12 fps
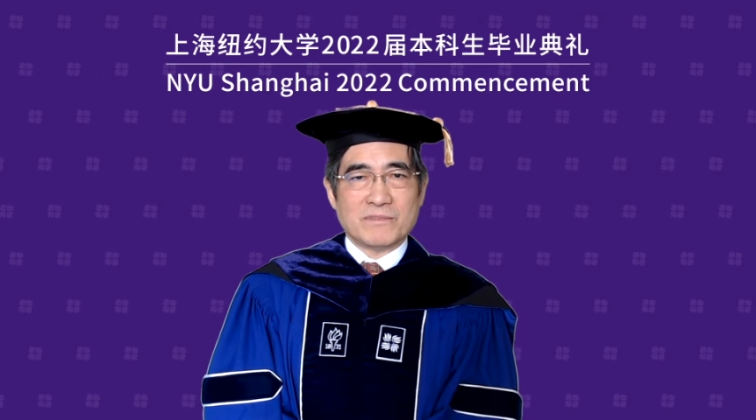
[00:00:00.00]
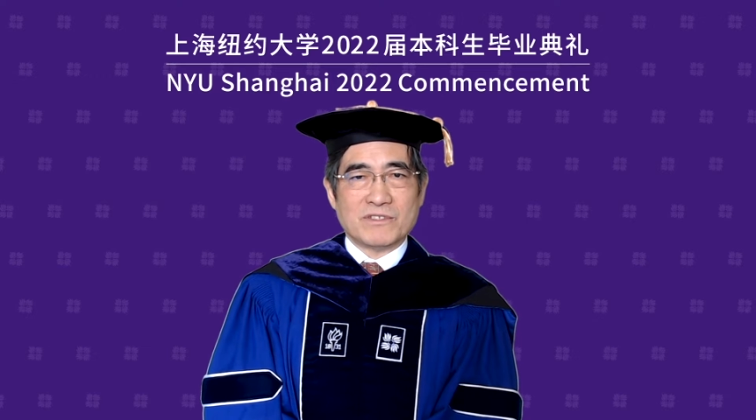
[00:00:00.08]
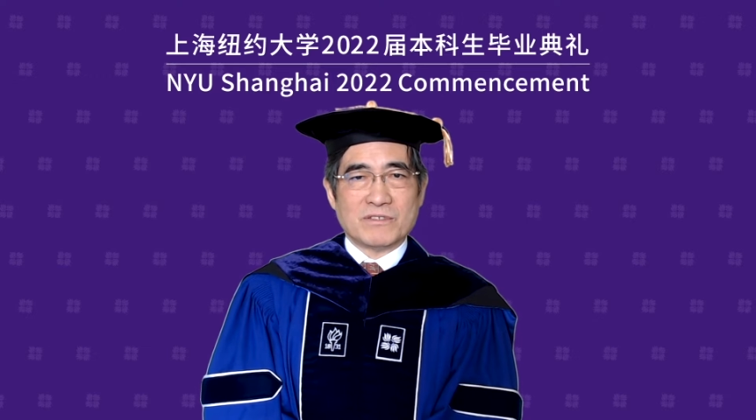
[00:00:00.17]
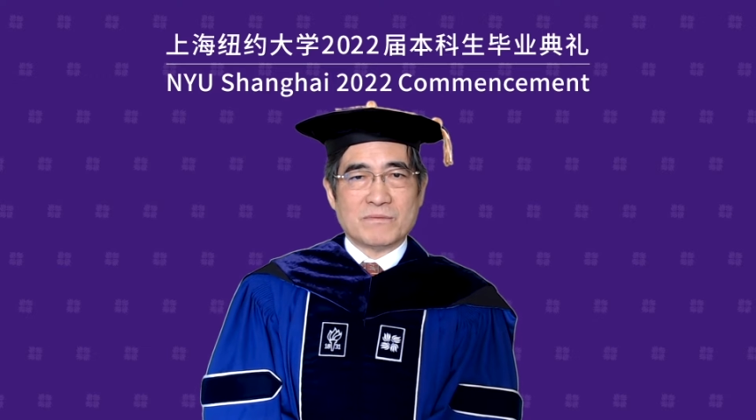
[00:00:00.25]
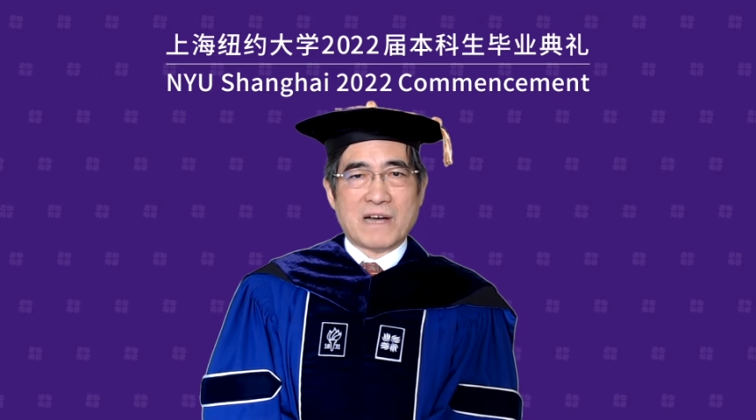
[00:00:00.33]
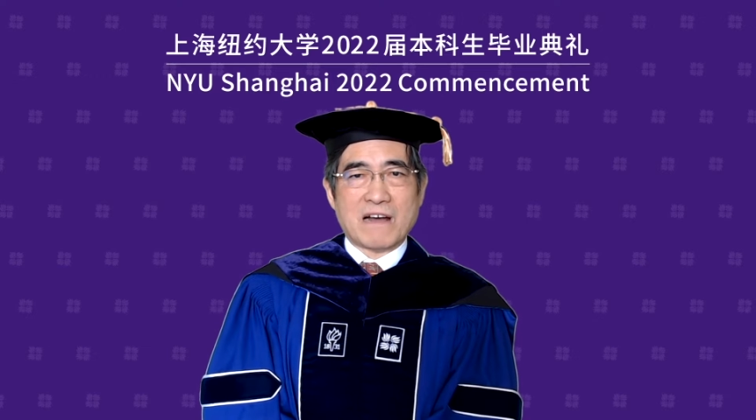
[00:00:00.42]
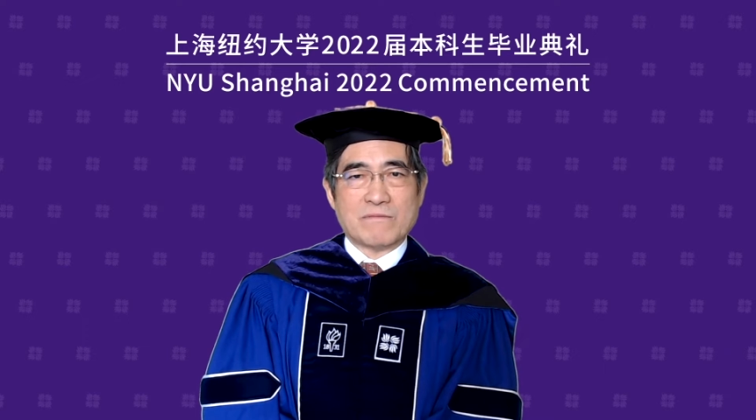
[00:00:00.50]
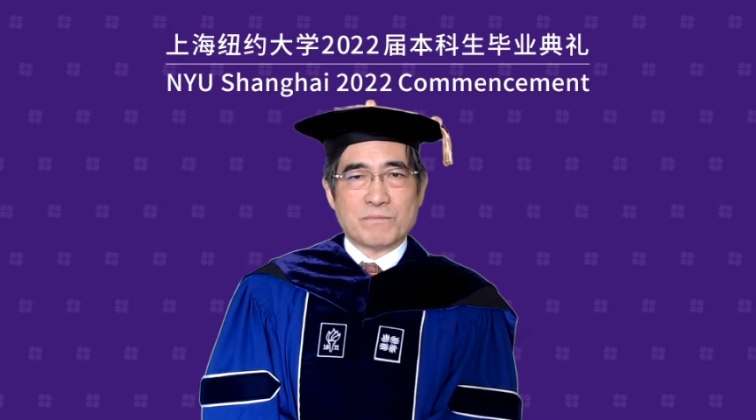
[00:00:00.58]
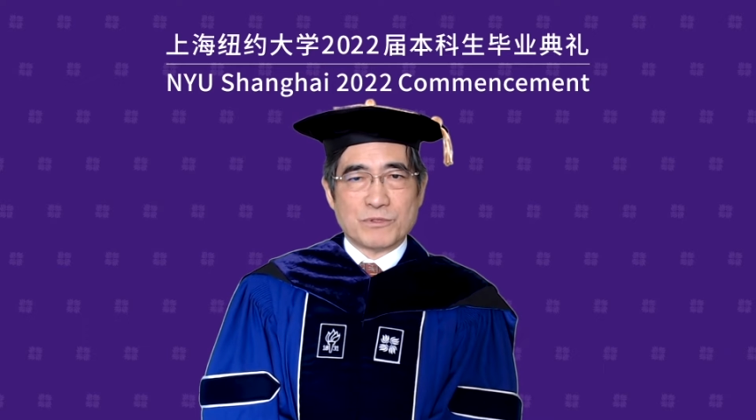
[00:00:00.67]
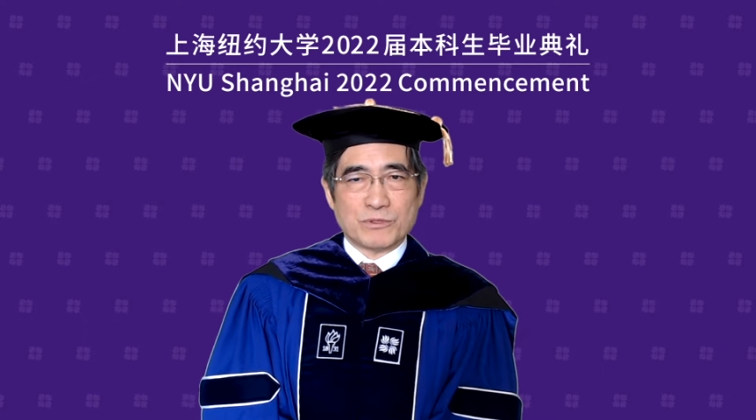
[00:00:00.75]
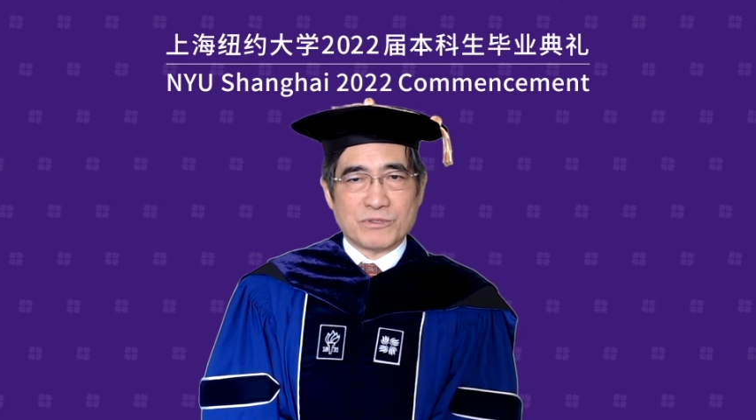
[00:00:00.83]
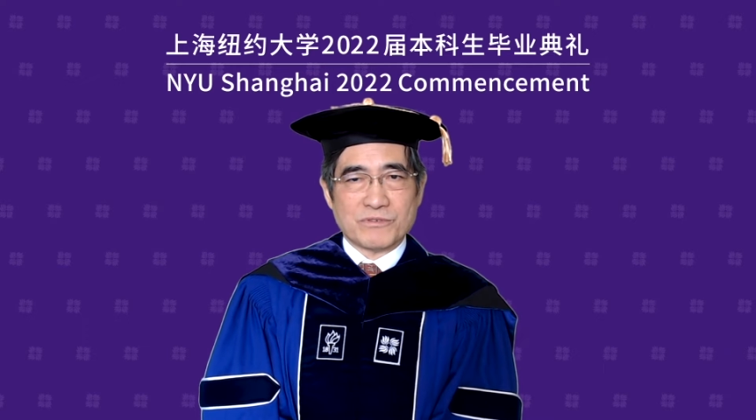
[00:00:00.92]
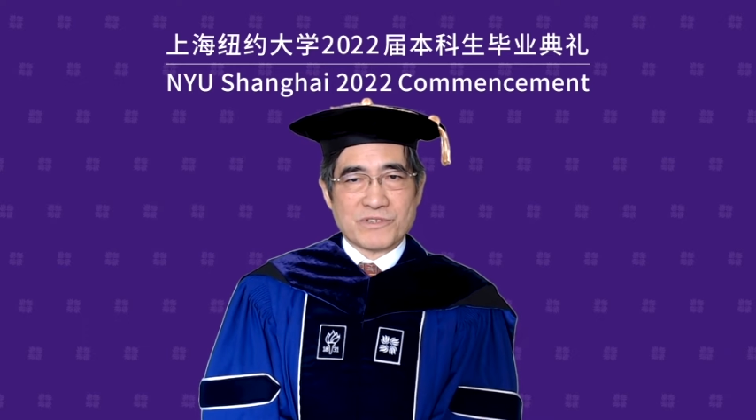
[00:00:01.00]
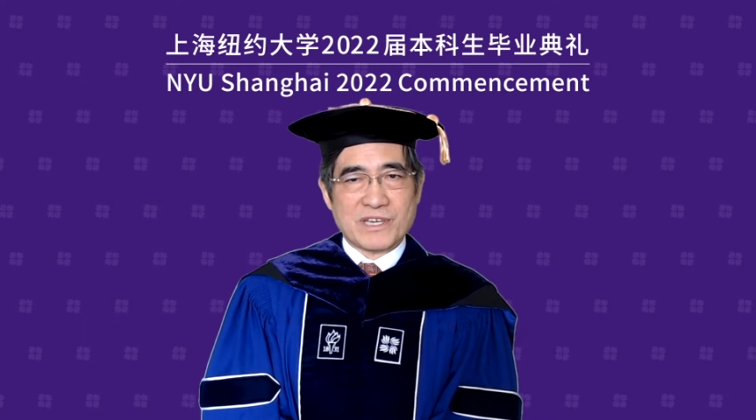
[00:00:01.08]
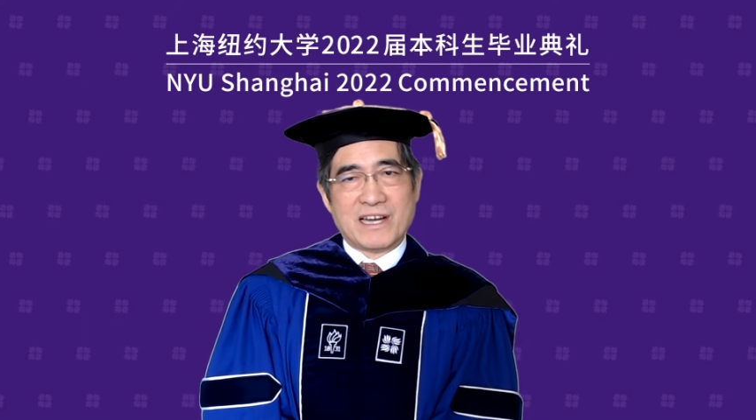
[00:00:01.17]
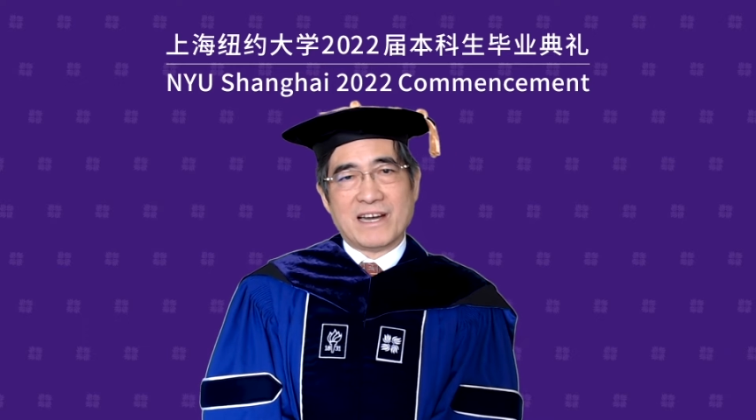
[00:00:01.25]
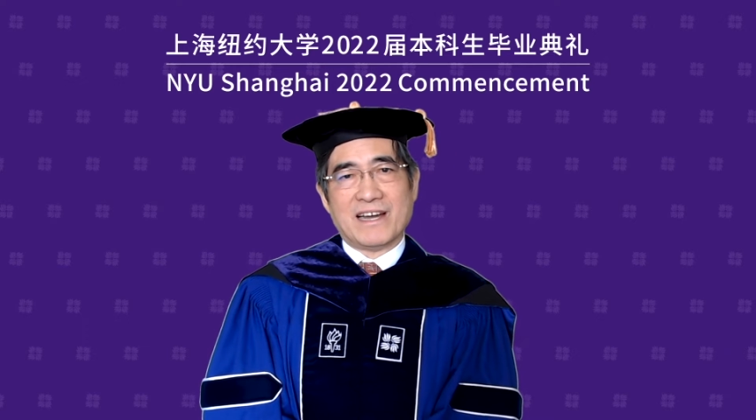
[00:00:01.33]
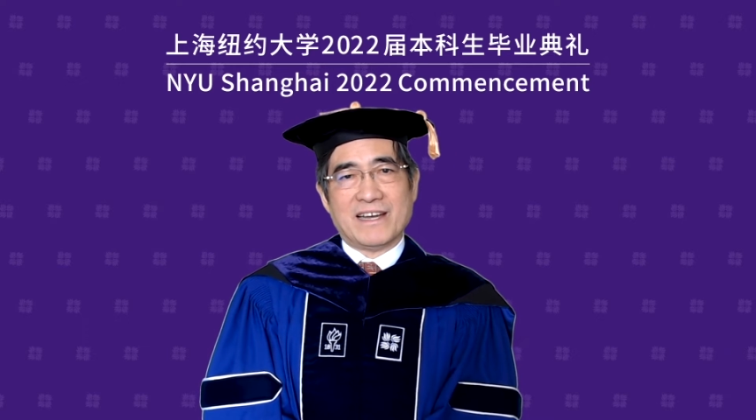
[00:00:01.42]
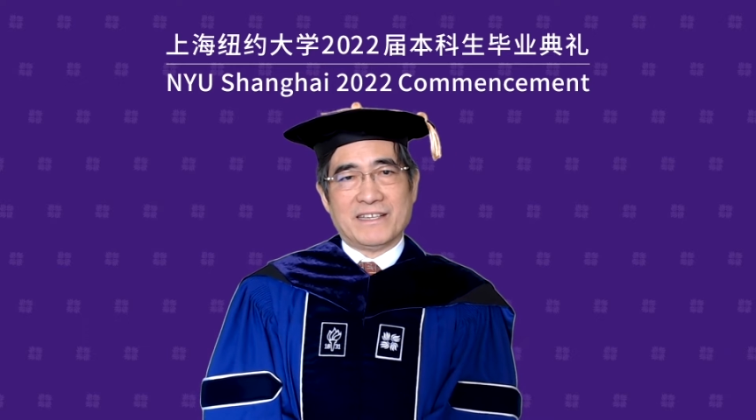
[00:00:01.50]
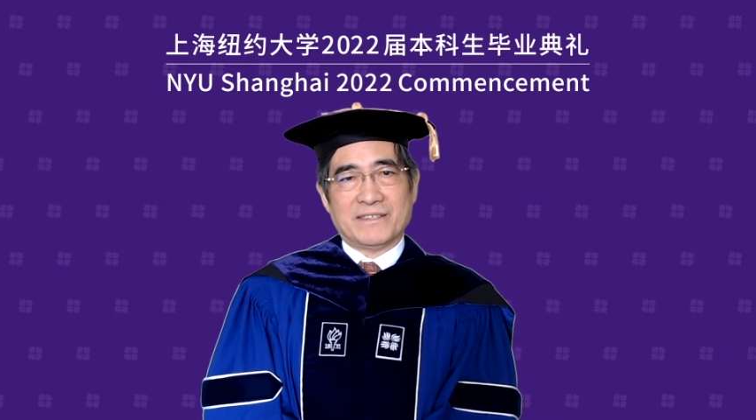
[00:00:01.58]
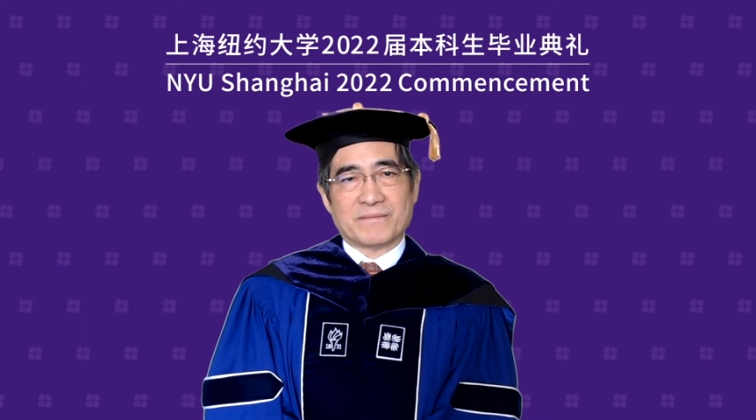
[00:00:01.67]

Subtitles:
room of Pudong, Shanghai.